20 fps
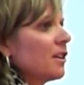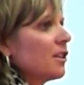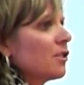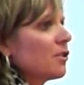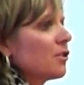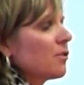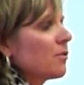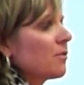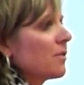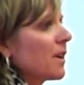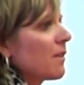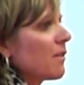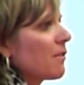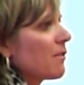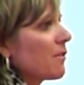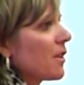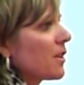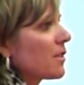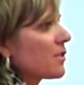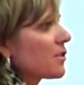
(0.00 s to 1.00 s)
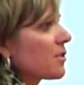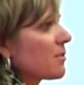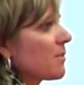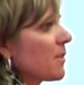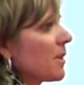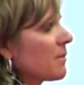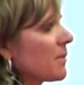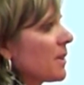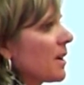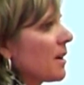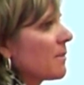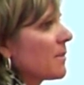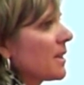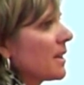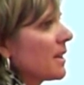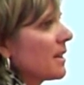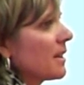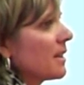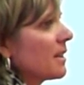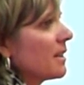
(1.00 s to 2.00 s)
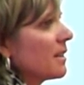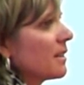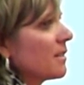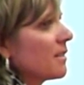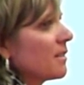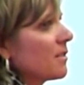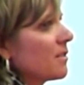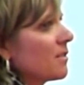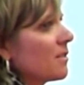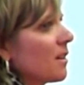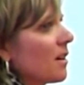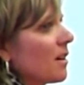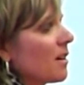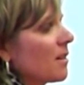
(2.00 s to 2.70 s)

You know, if we have a foster mom coming in and